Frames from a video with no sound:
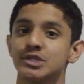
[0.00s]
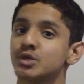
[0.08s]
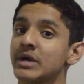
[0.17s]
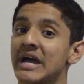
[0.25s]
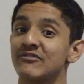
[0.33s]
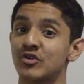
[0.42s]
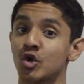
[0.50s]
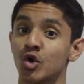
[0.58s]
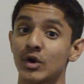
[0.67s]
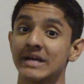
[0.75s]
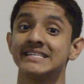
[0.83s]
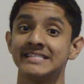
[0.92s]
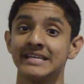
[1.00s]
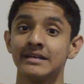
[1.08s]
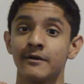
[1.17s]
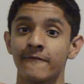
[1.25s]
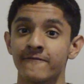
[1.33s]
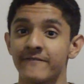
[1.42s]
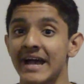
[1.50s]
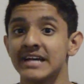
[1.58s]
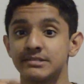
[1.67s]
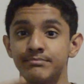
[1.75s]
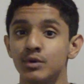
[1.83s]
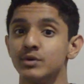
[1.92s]
so you have crazy
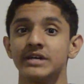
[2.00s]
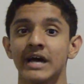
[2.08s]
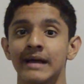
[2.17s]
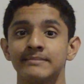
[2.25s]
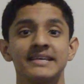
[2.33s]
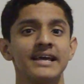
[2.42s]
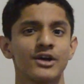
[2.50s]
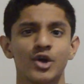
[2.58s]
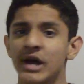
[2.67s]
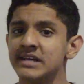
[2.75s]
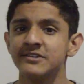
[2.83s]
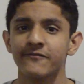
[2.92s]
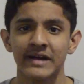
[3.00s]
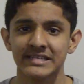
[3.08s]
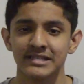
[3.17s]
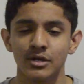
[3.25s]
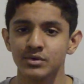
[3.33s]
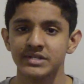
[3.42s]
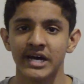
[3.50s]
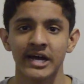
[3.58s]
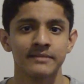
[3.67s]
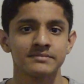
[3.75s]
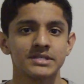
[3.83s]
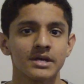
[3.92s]
fast boot times, crazy fast load
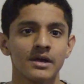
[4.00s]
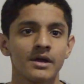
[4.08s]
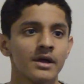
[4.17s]
times.